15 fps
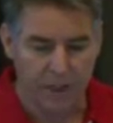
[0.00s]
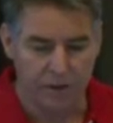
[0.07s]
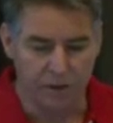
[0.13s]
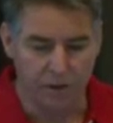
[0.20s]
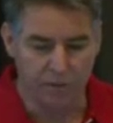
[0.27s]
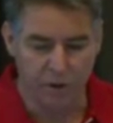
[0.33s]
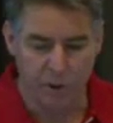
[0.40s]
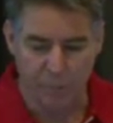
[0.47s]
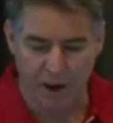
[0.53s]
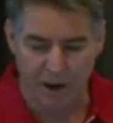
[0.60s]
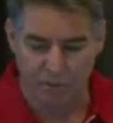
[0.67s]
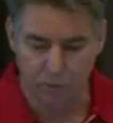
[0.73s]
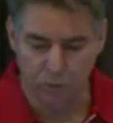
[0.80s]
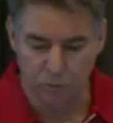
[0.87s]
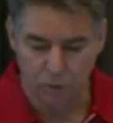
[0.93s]
So very
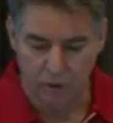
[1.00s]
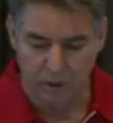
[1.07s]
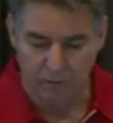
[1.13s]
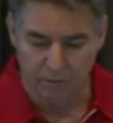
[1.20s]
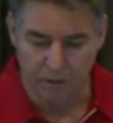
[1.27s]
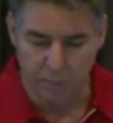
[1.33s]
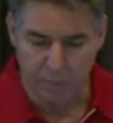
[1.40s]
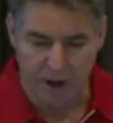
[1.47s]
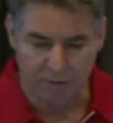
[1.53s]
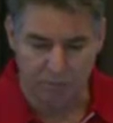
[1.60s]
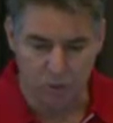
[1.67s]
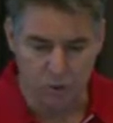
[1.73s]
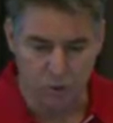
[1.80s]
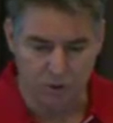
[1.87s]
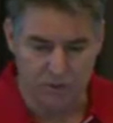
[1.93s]
powerful
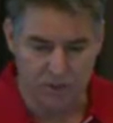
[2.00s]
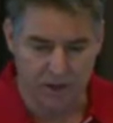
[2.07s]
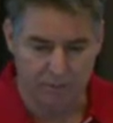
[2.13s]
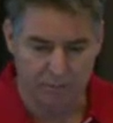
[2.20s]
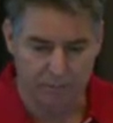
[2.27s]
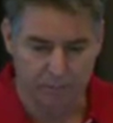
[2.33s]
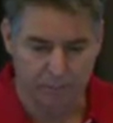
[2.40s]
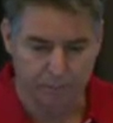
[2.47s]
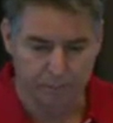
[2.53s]
sort of stuff.